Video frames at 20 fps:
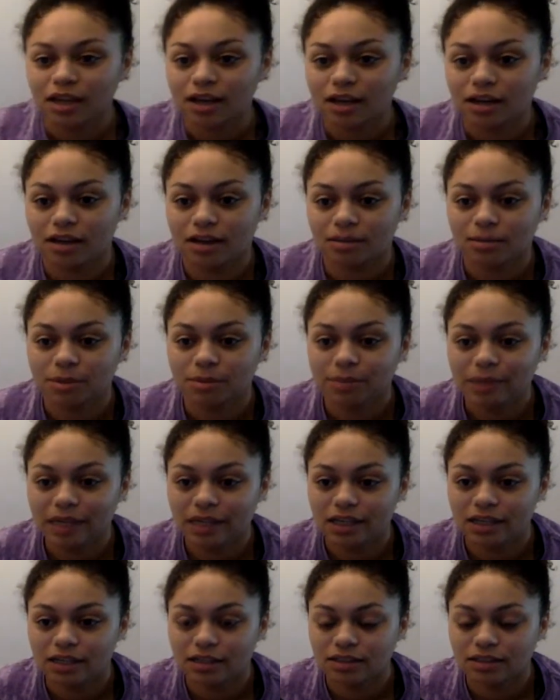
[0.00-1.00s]
I'm a
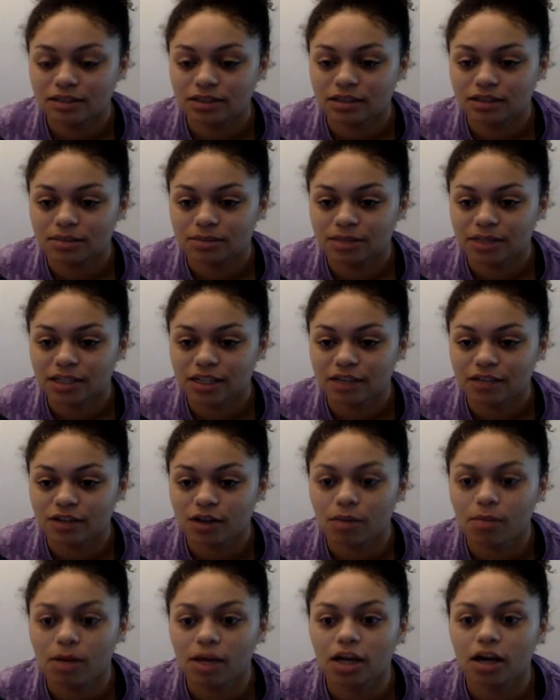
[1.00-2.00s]
paint on a big camera.
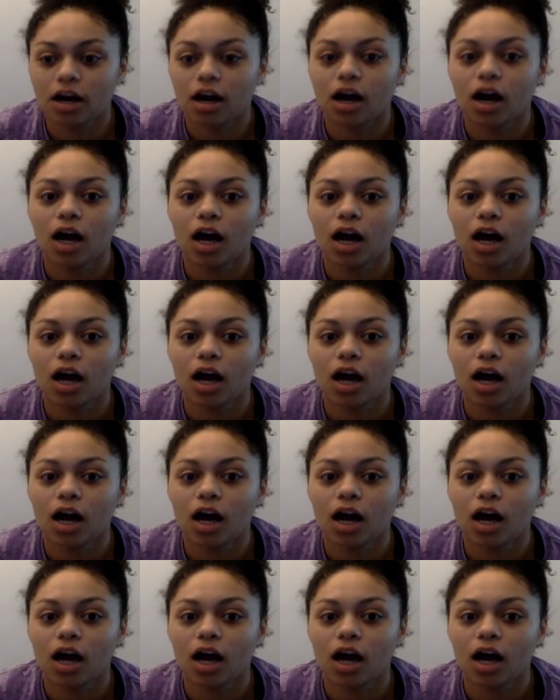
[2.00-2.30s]
Oh, my God.